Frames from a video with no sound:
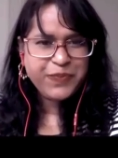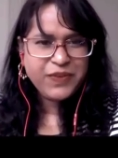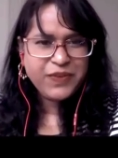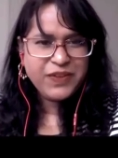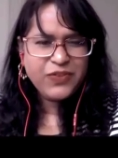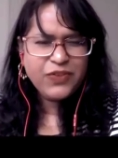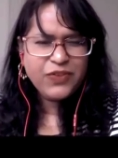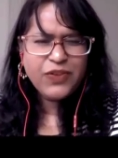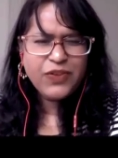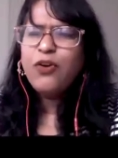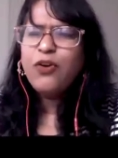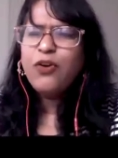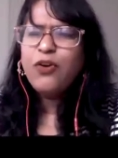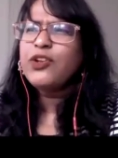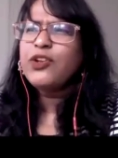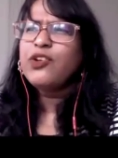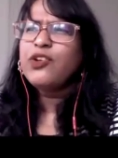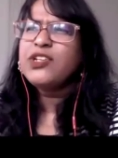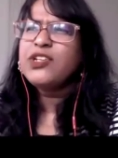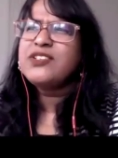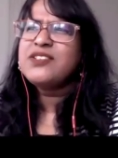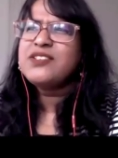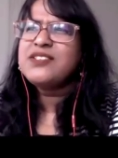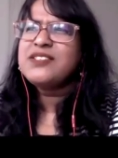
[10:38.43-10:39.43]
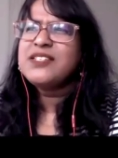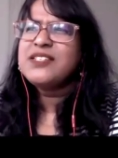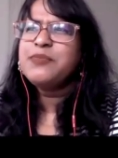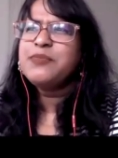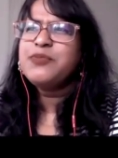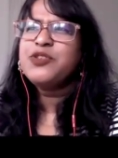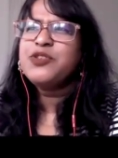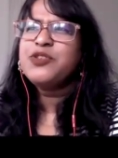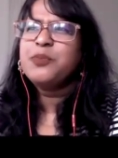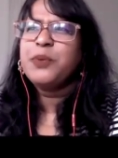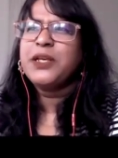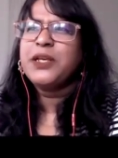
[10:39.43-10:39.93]
So, you know, it just
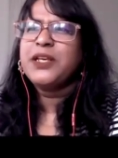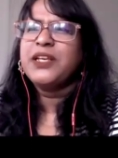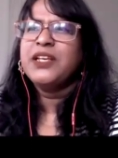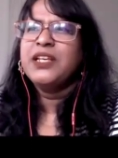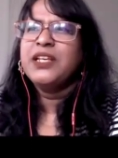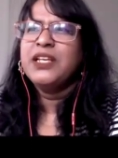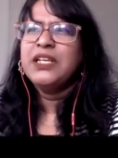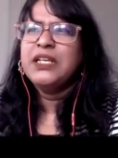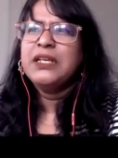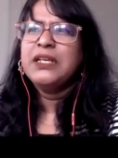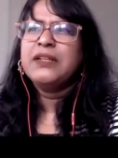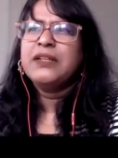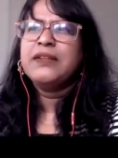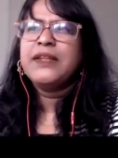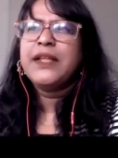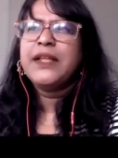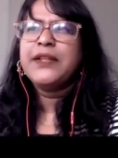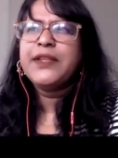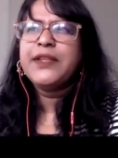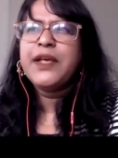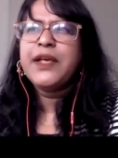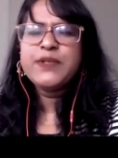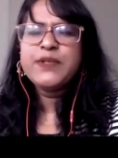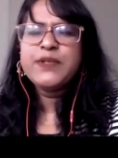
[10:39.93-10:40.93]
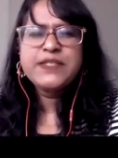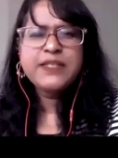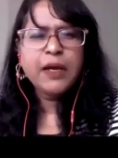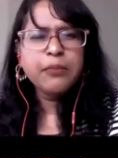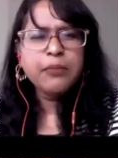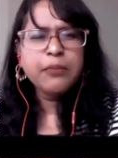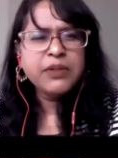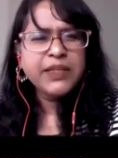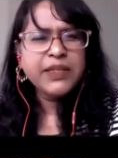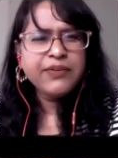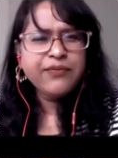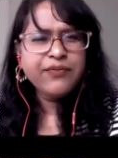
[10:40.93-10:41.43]
seemed to me that there was
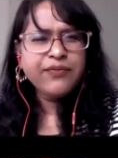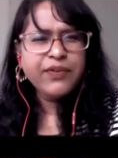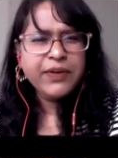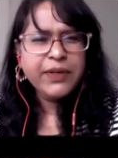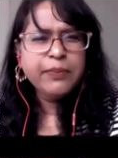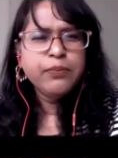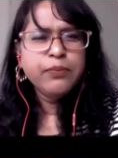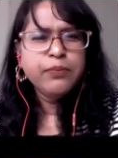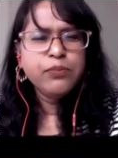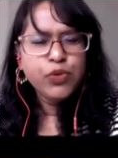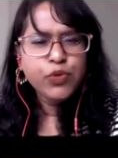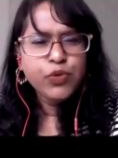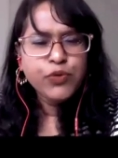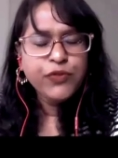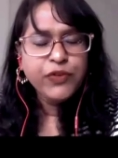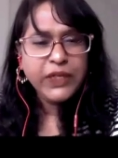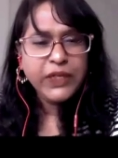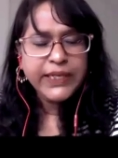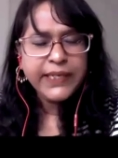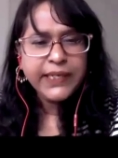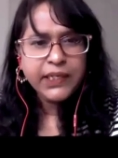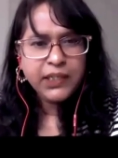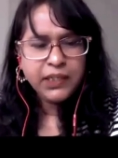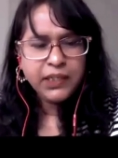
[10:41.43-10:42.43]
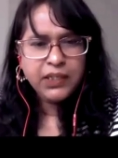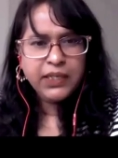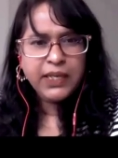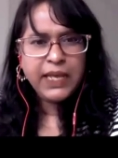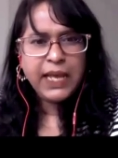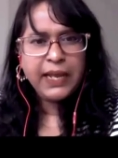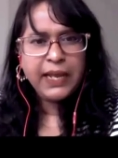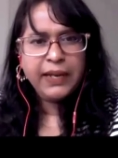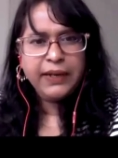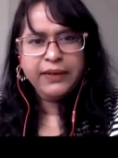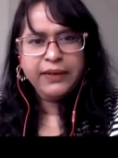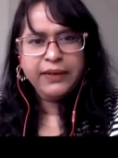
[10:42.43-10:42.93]
something very moving
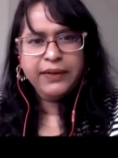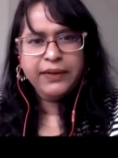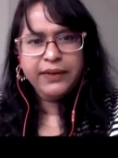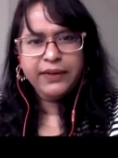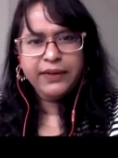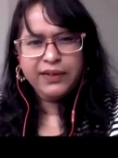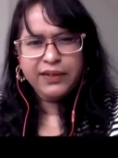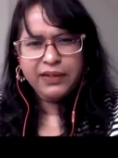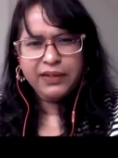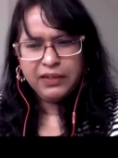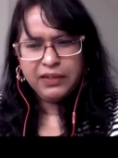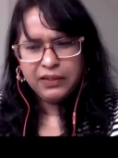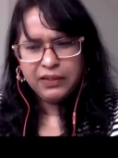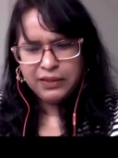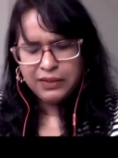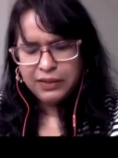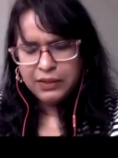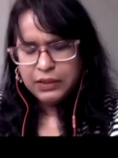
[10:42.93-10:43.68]
and uh,